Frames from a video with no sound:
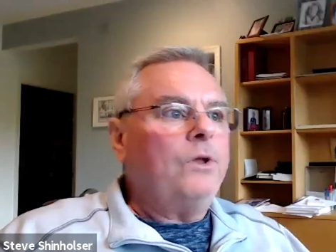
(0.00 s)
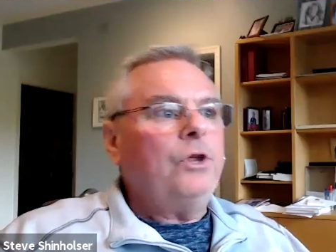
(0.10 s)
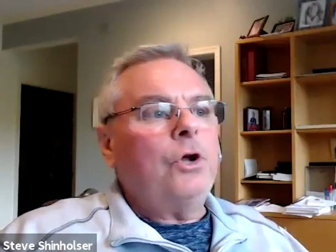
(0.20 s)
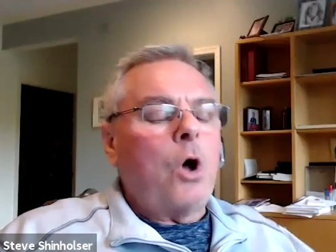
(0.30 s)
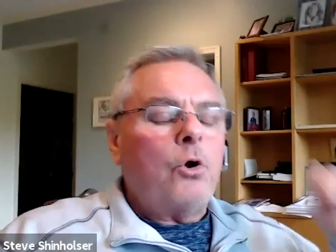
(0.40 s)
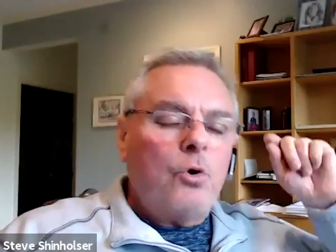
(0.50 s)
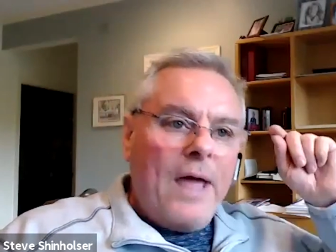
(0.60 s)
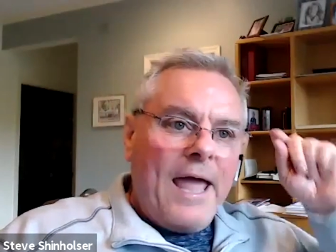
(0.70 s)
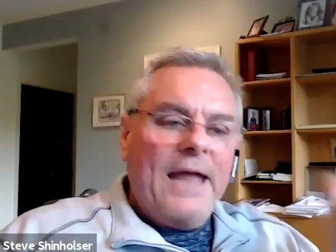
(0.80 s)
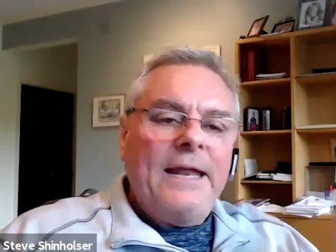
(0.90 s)
When you go do
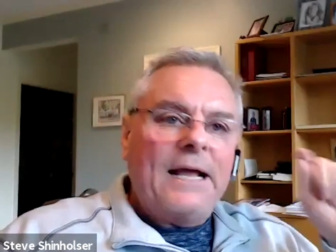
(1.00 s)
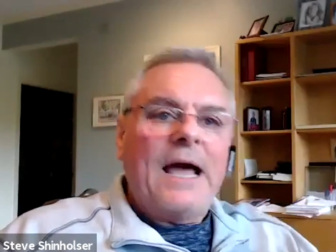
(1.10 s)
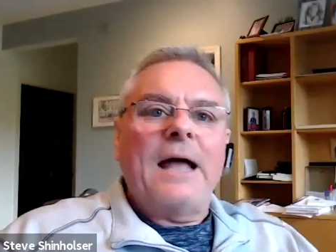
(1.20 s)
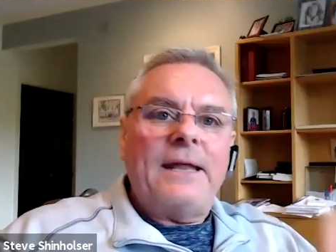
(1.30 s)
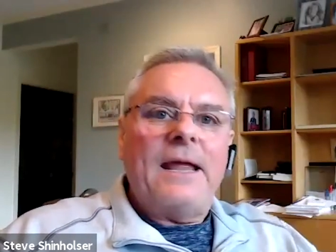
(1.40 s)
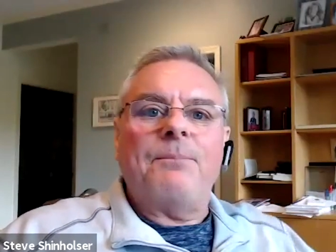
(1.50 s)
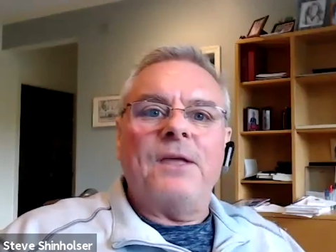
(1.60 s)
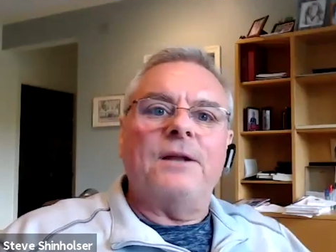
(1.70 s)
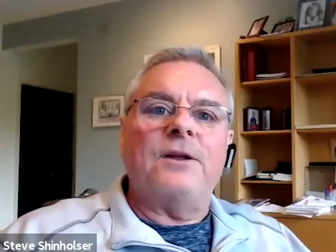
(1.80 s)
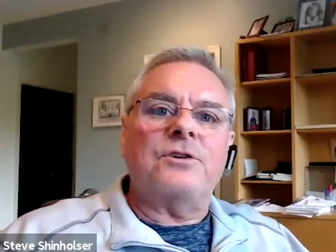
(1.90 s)
any goddamn
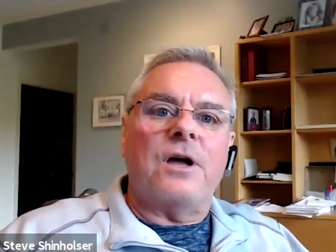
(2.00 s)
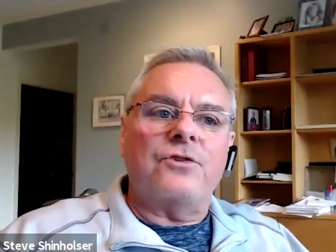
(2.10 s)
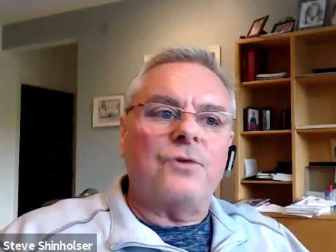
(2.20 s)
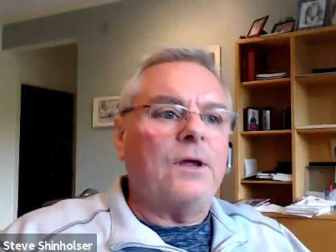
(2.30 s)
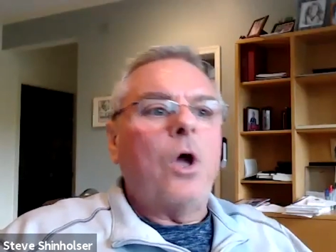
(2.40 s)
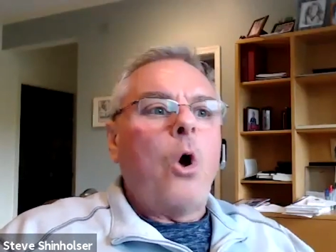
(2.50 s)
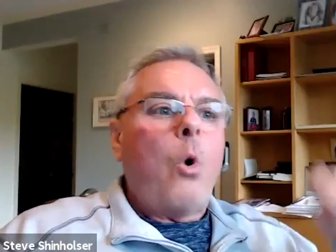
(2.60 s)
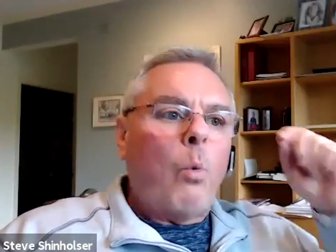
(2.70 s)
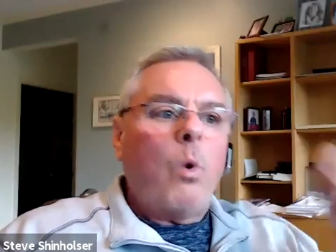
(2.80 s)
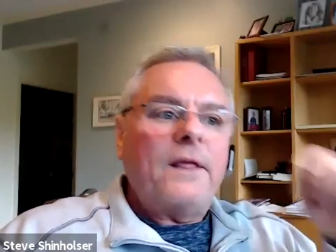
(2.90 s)
thing in this country,
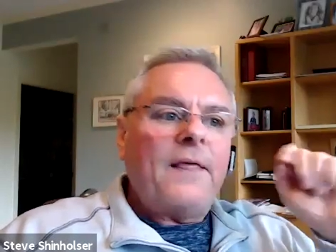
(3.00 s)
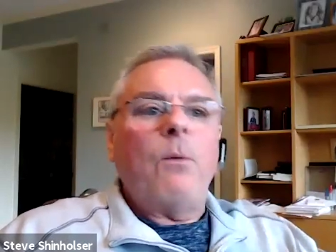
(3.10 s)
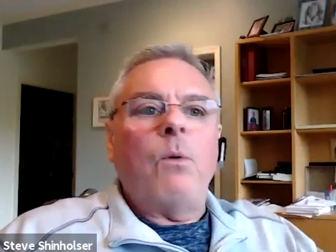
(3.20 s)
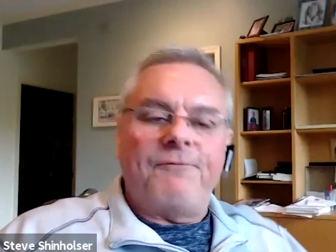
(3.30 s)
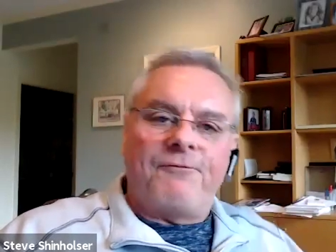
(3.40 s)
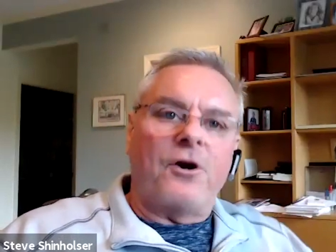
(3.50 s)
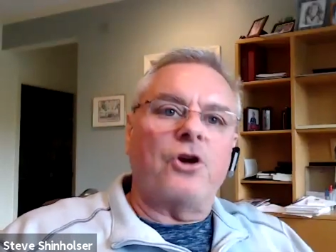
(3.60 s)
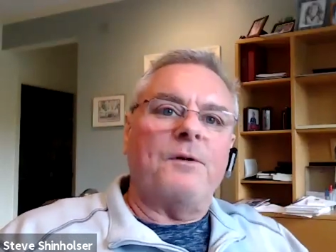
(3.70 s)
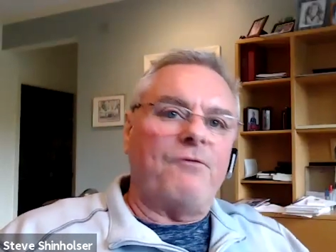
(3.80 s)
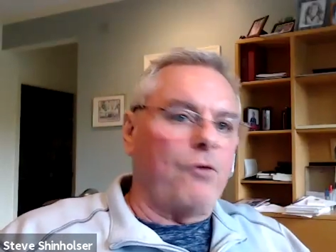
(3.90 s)
what do they want
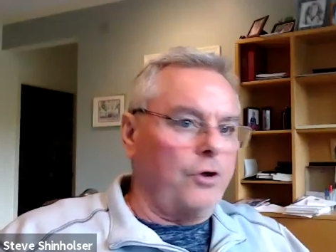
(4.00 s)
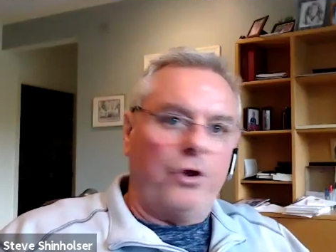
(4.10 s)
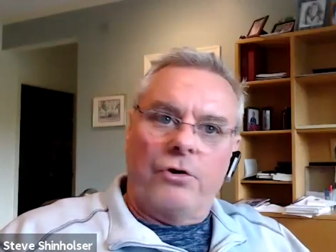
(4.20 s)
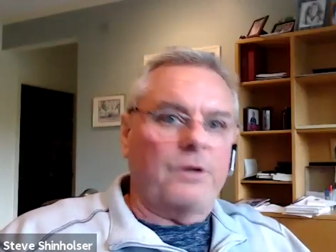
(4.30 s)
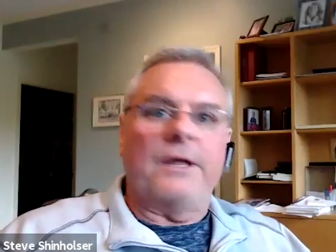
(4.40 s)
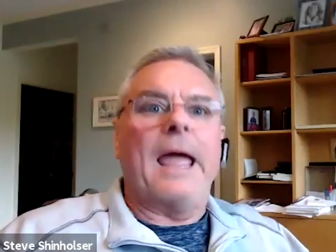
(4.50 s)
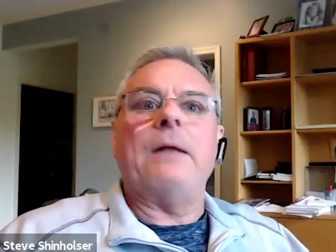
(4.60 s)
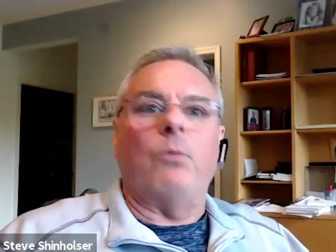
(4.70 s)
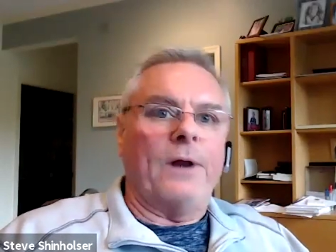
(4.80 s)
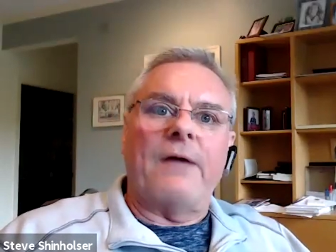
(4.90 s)
first before you're
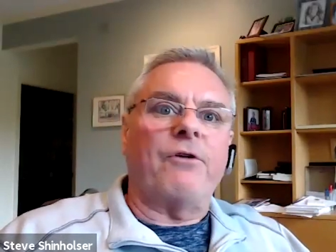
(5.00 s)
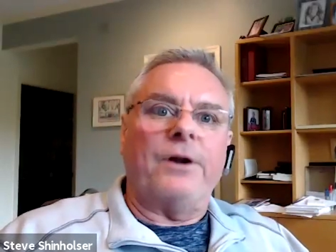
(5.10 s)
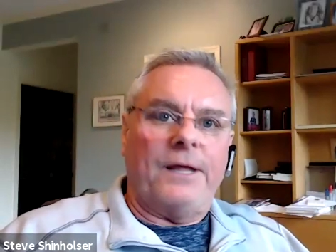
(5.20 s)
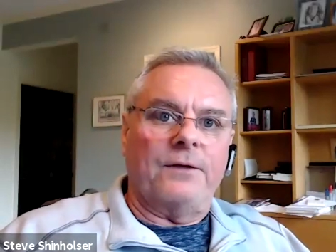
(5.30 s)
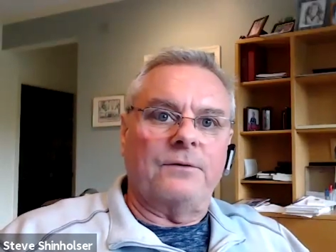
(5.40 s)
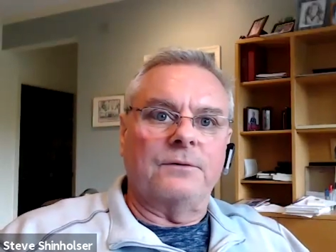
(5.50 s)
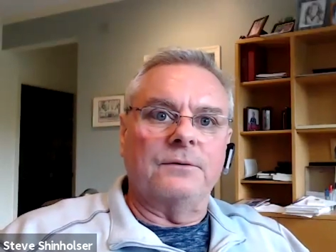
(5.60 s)
getting whatever it is?